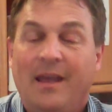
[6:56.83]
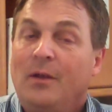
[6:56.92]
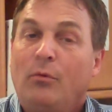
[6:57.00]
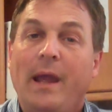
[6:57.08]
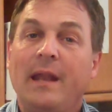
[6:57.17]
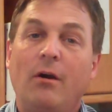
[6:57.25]

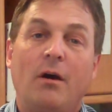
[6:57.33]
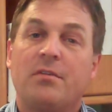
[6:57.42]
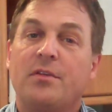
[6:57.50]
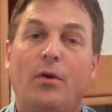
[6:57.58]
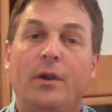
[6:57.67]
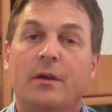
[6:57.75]
And write
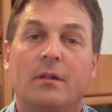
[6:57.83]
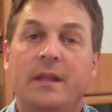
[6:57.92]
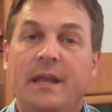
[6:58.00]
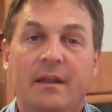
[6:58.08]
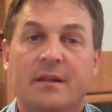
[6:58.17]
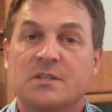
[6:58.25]
authorial
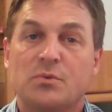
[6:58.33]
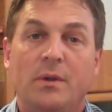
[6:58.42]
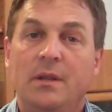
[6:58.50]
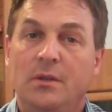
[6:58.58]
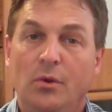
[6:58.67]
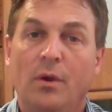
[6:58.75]
lead-ins
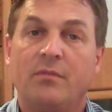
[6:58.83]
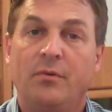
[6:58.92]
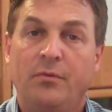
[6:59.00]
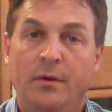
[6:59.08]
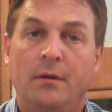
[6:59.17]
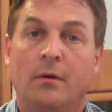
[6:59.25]
when you do have
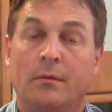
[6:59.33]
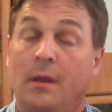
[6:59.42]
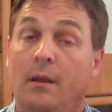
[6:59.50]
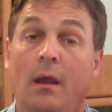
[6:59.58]
a footnote.